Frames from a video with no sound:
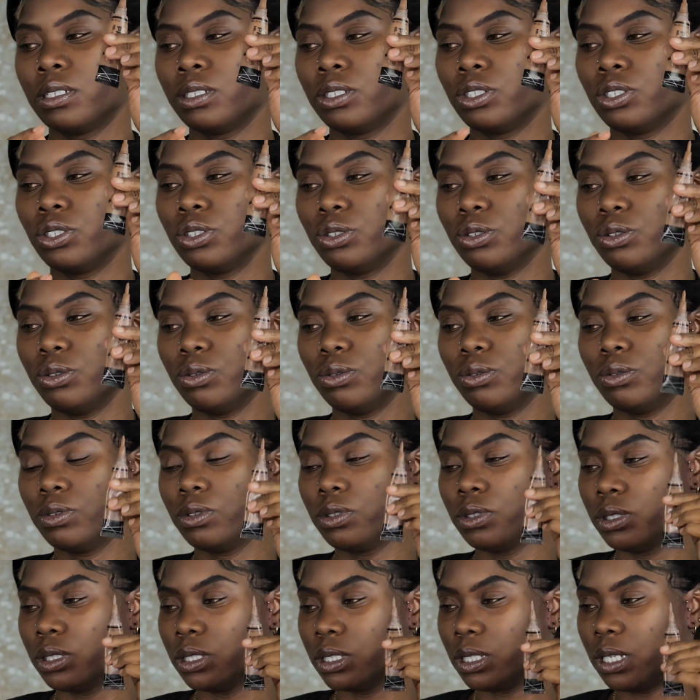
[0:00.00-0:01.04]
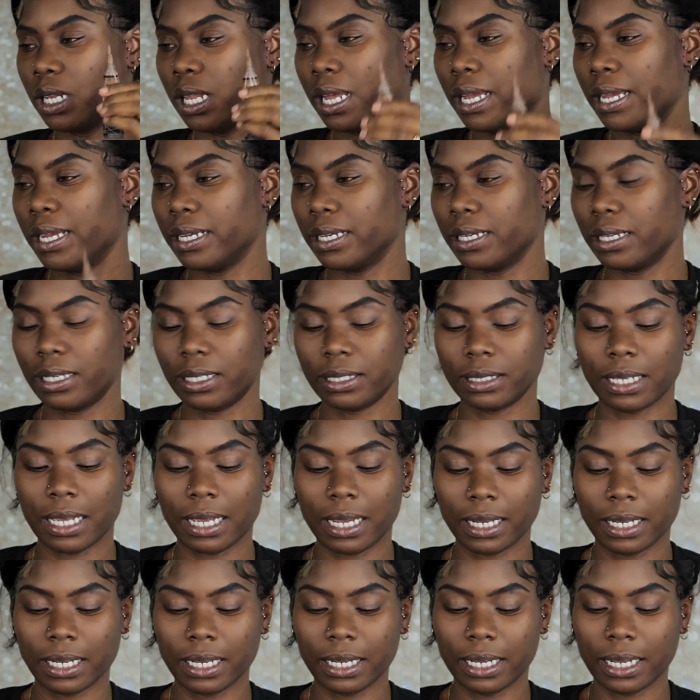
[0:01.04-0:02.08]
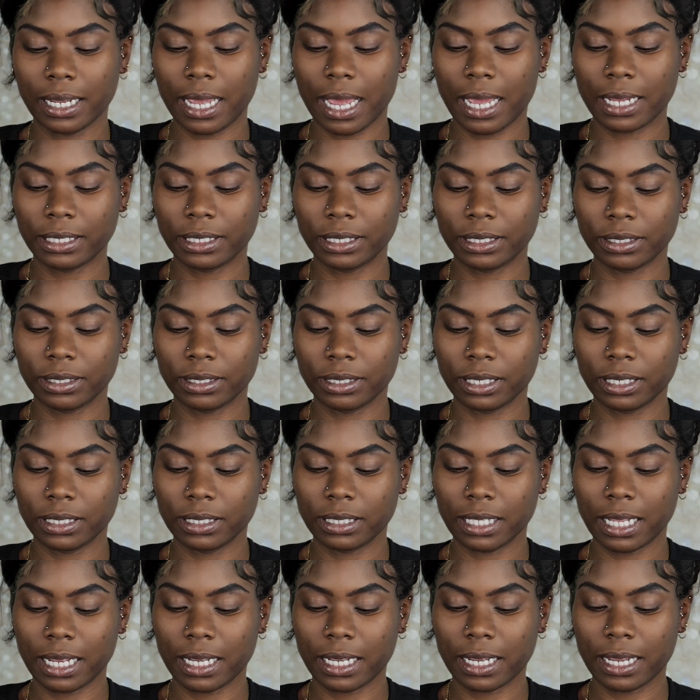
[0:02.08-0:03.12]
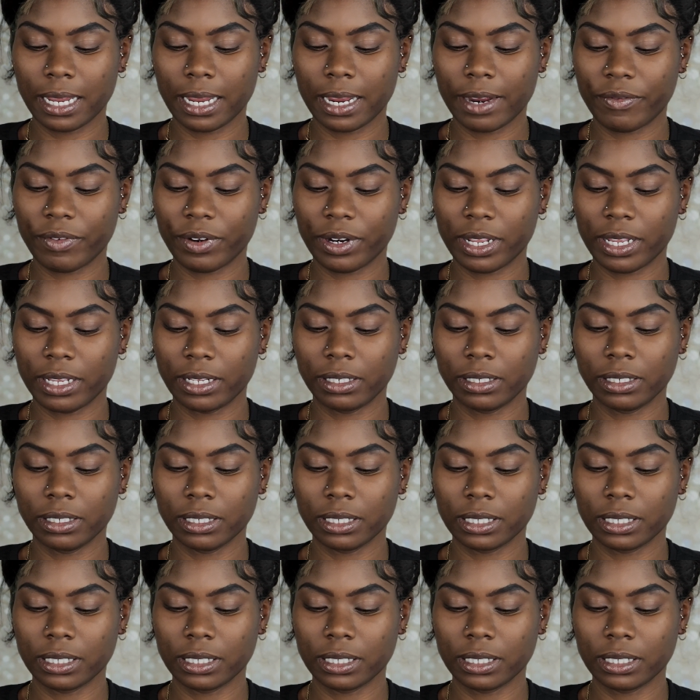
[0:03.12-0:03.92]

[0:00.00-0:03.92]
to like, because it's like an everyday look,